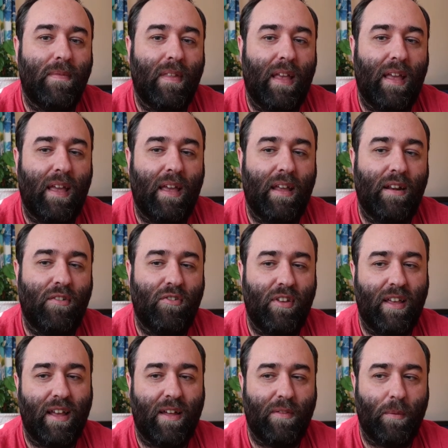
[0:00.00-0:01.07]
And
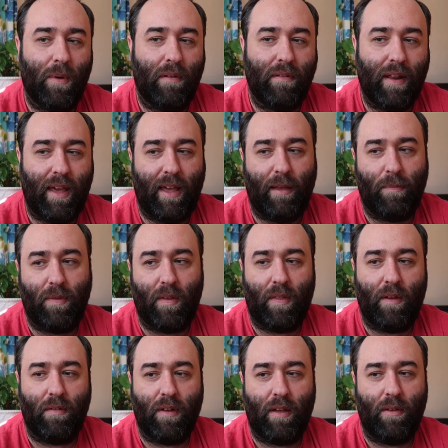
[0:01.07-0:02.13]
she got the wrong name. So
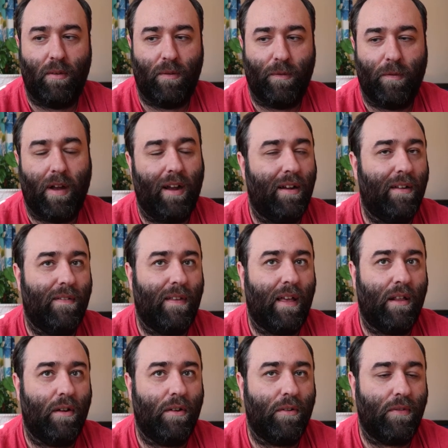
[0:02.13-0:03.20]
then, like, who's fired? Because
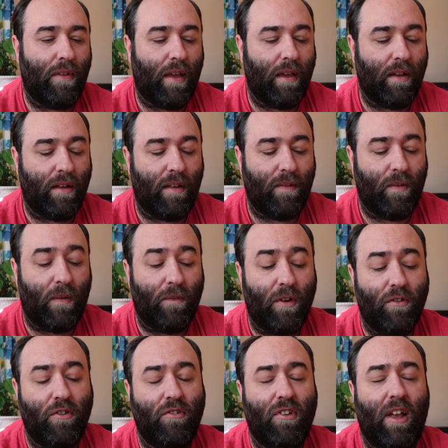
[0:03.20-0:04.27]
I don't understand. Because at
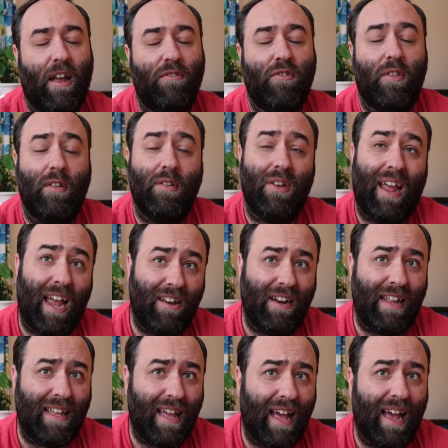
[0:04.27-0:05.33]
first she challenged them to Ed
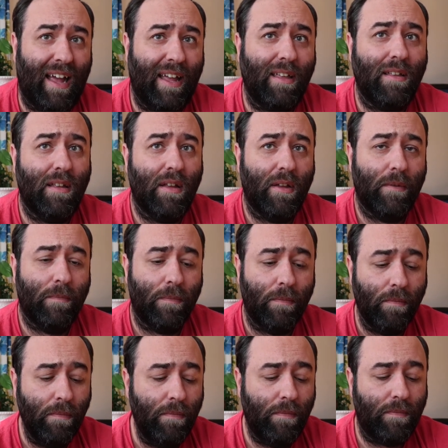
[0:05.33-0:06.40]
Nikai,
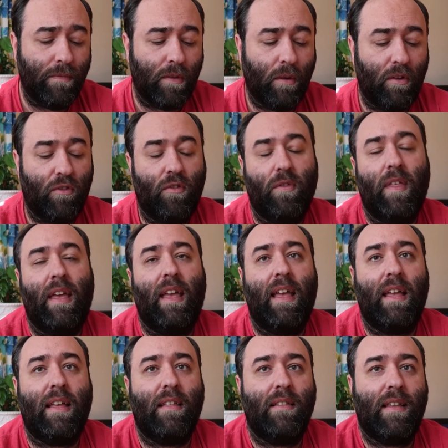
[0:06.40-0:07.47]
which
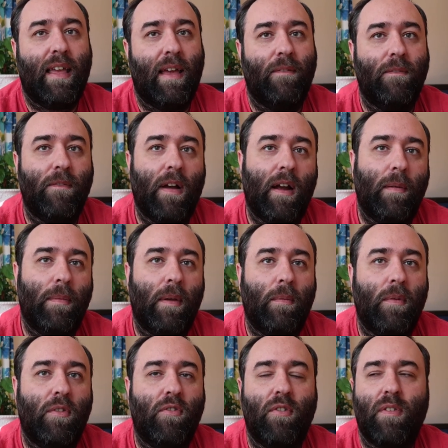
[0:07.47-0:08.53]
they can't firebend,
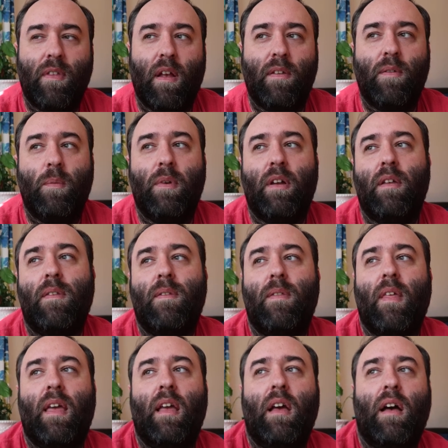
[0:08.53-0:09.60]
which is also weird because
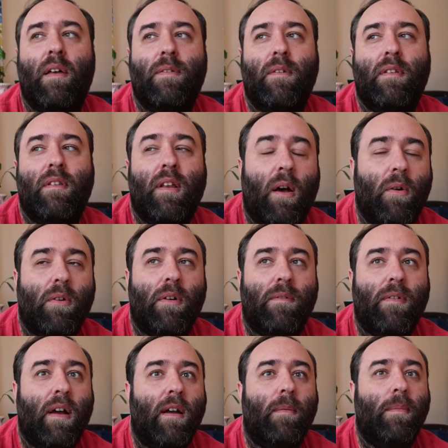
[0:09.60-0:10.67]
they also taught her
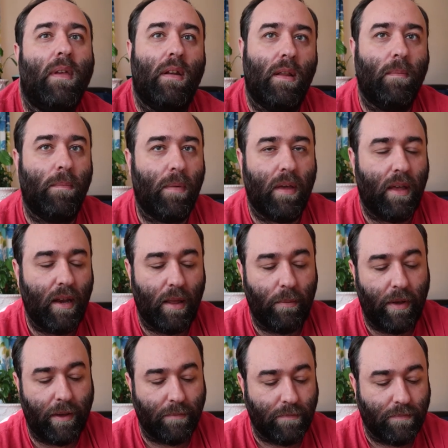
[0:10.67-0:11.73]
firebending. But
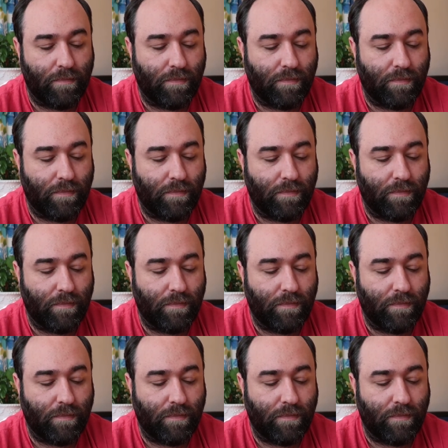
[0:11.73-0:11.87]
anyway.